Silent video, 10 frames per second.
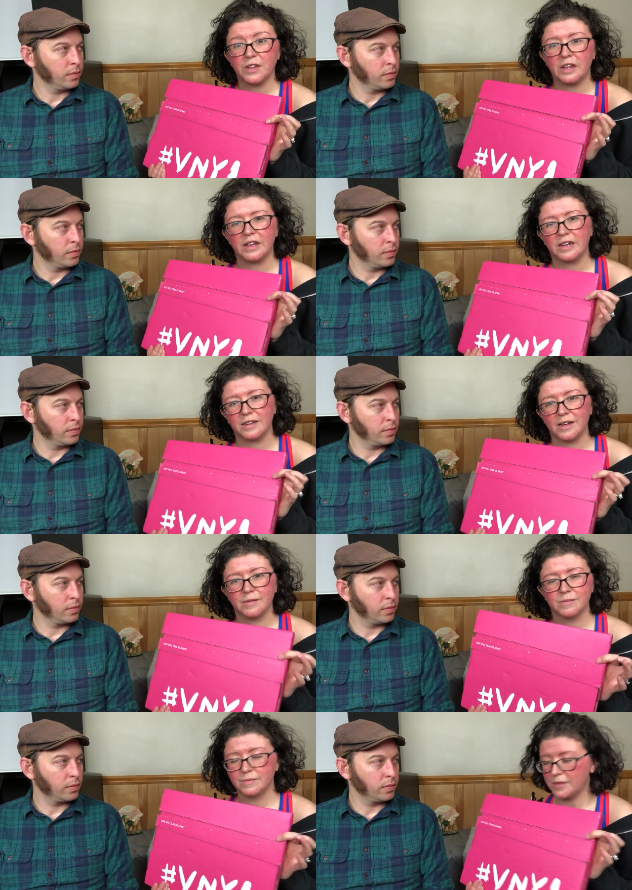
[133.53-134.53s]
Speaker 1: affiliate link, I
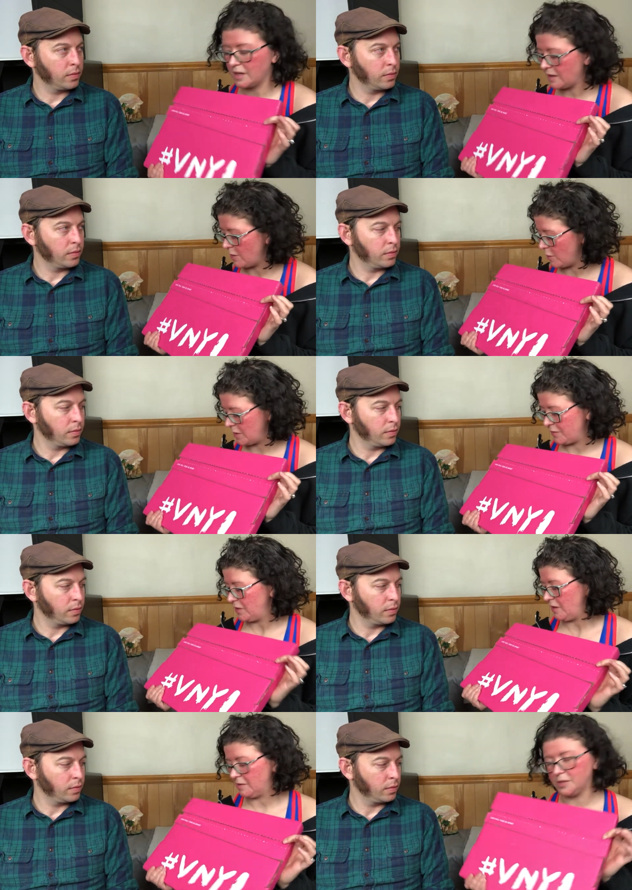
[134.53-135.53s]
or whatever,
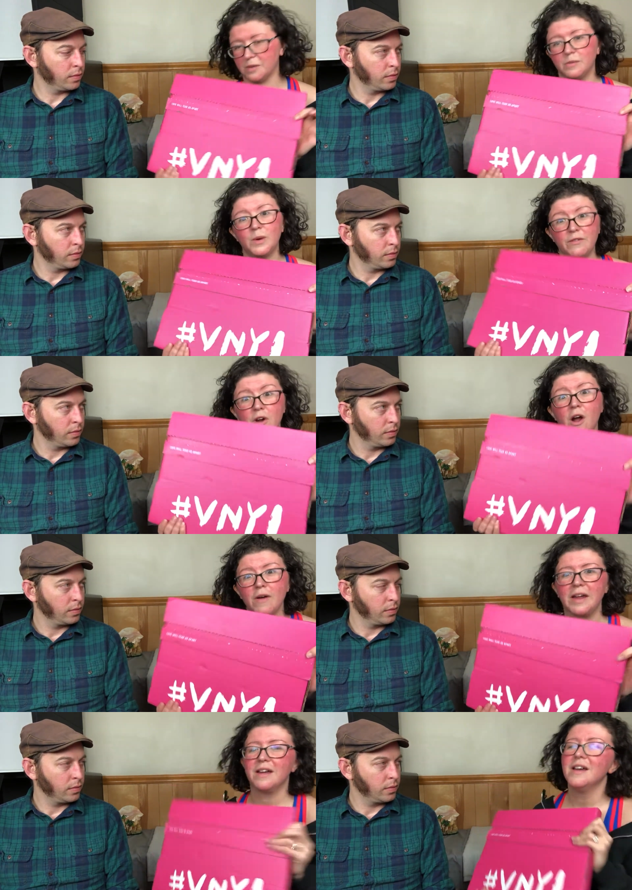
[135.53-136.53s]
you know. So whatever. All
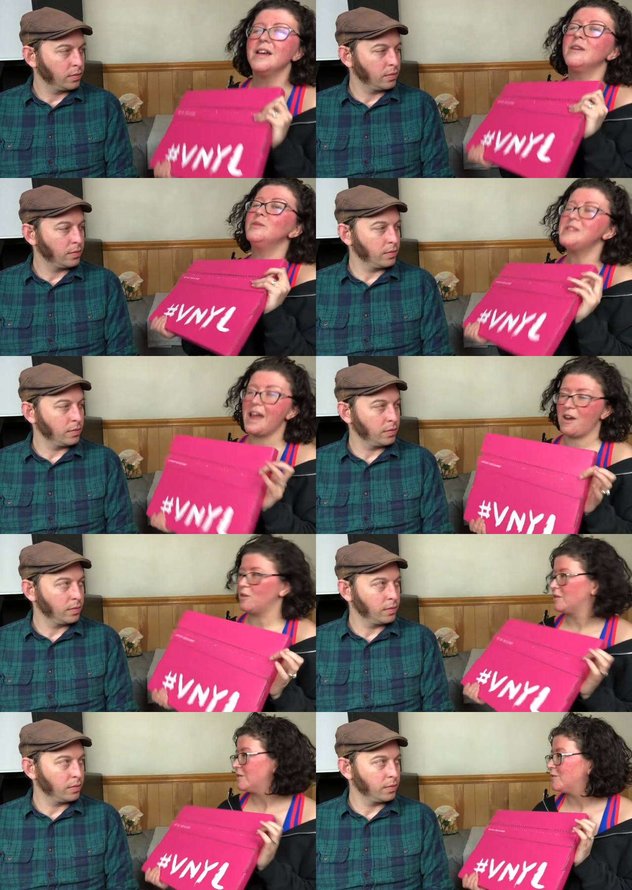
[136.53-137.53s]
right. Now,
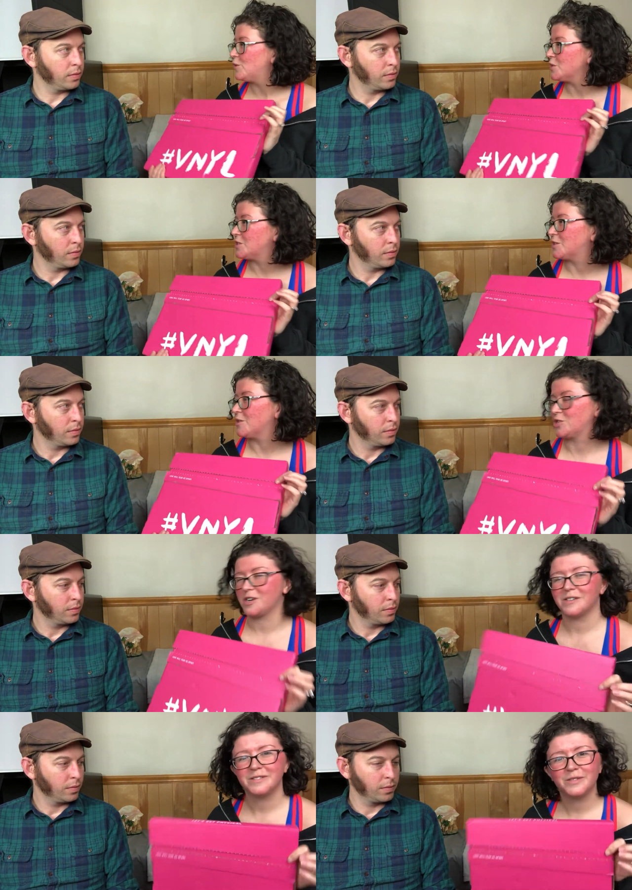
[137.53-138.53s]
full
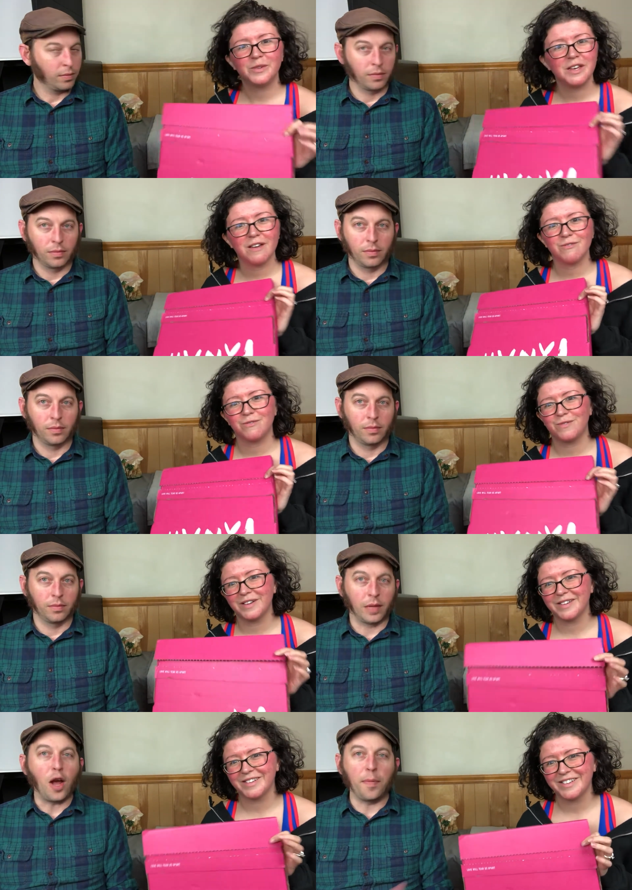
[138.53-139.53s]
disclosure, we have.
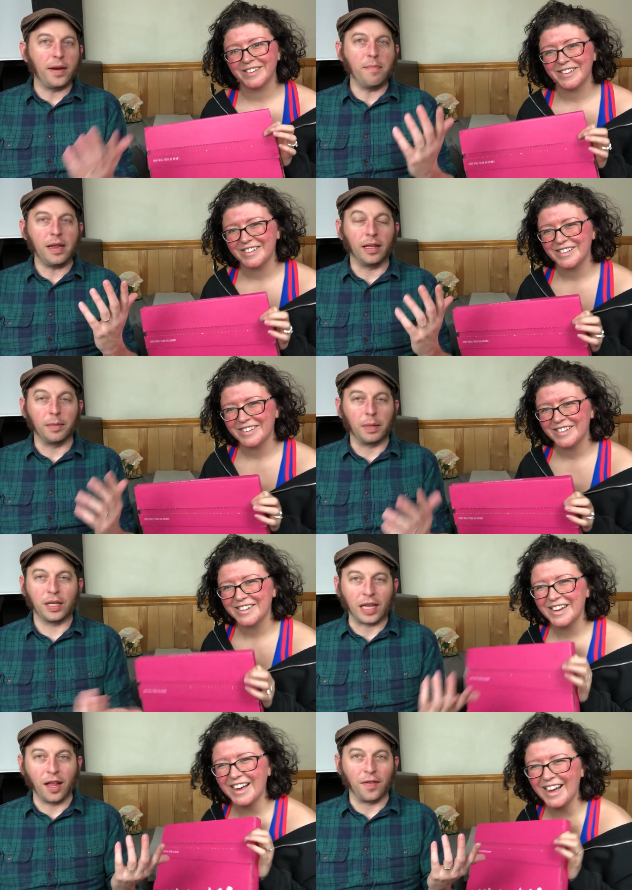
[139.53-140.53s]
Speaker 2: I opened it immediately
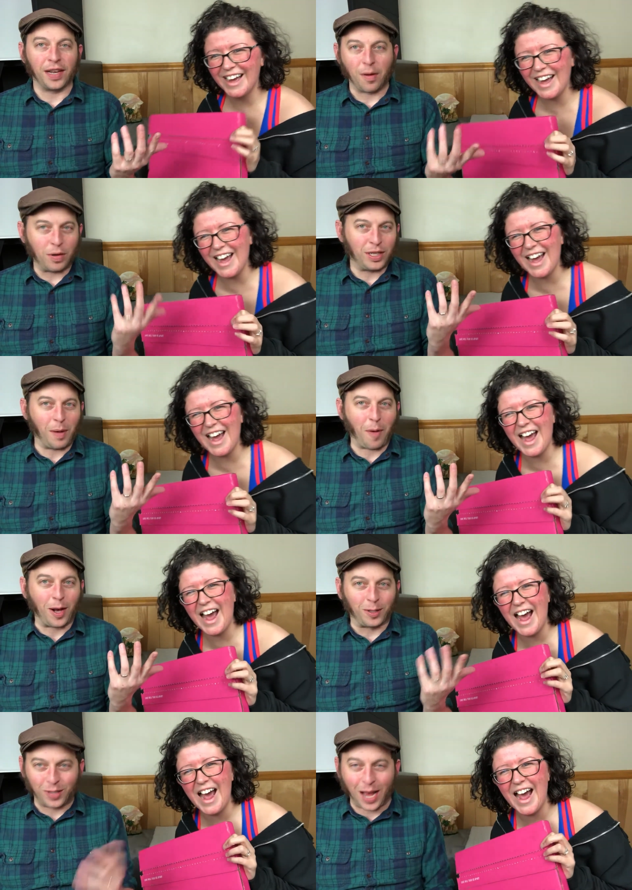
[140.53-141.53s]
because I love it and I want to see my
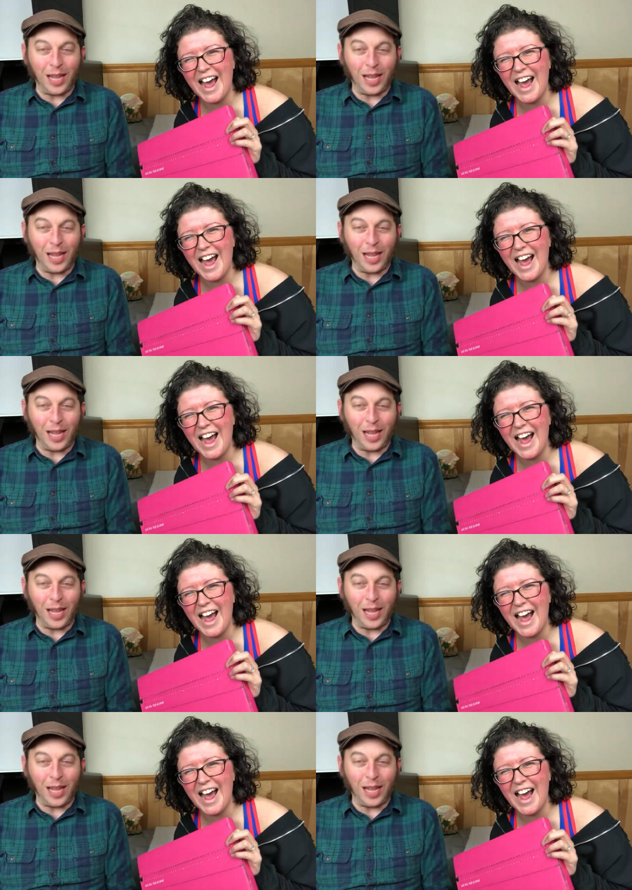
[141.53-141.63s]
records.